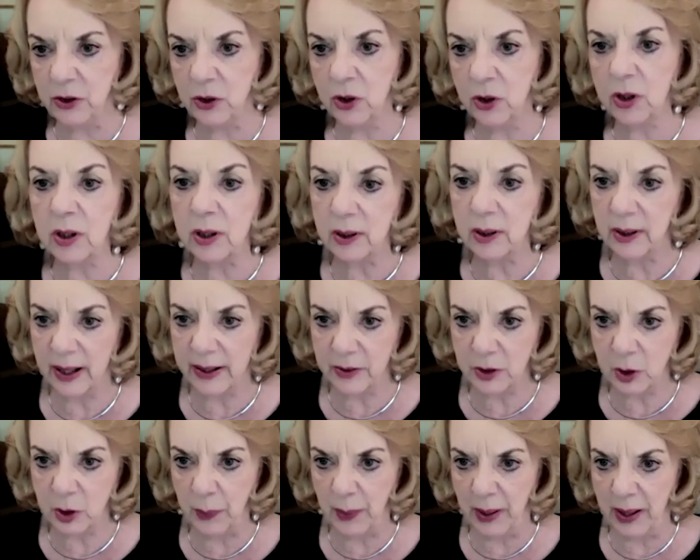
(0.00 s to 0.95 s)
your
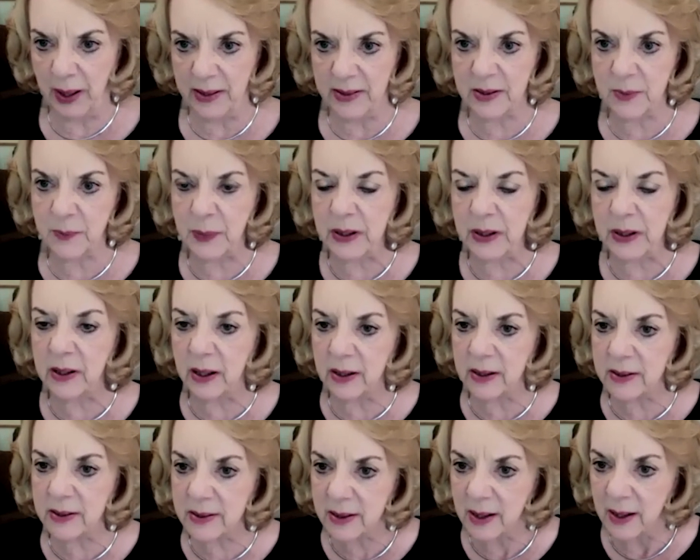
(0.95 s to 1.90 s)
collector base,
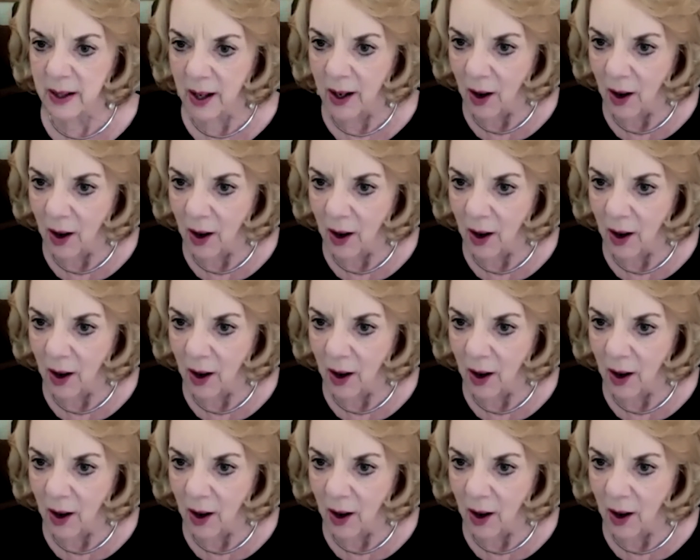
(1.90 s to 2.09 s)
because